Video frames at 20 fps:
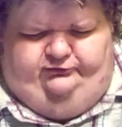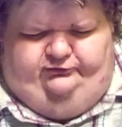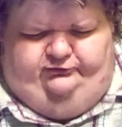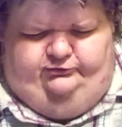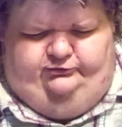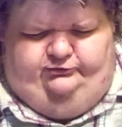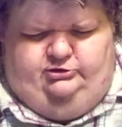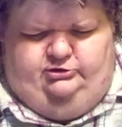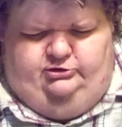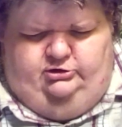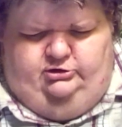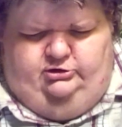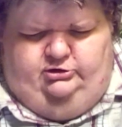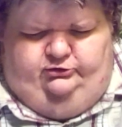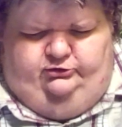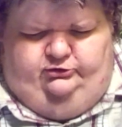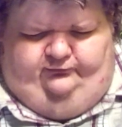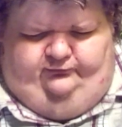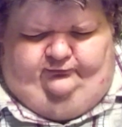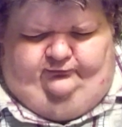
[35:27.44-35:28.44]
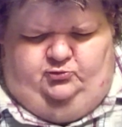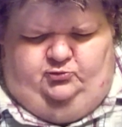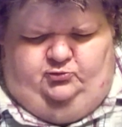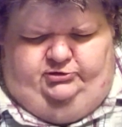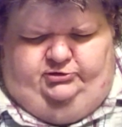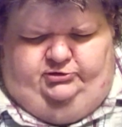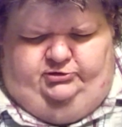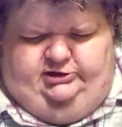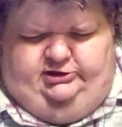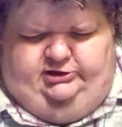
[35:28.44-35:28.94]
the former land
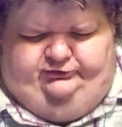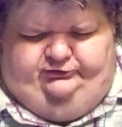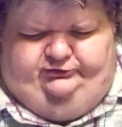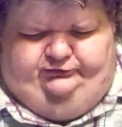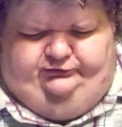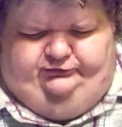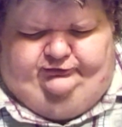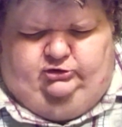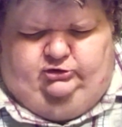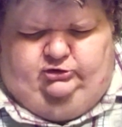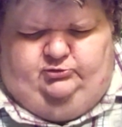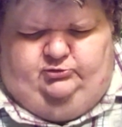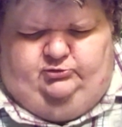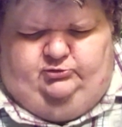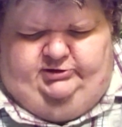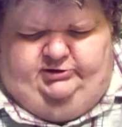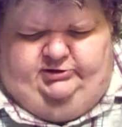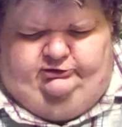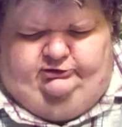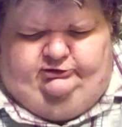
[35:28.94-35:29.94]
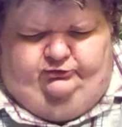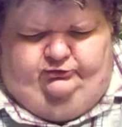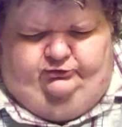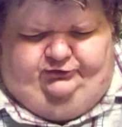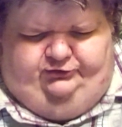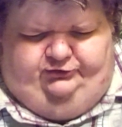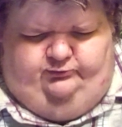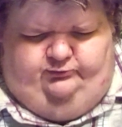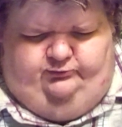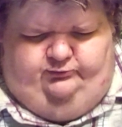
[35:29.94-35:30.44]
system, and make no attempt to
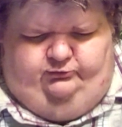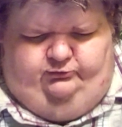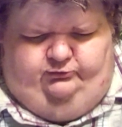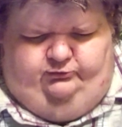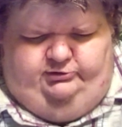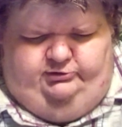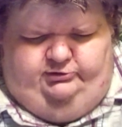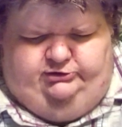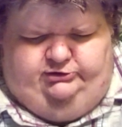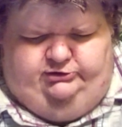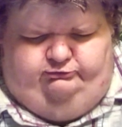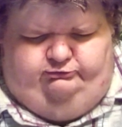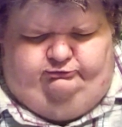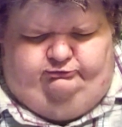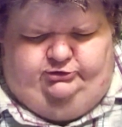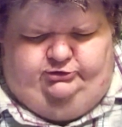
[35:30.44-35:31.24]
reintroduce the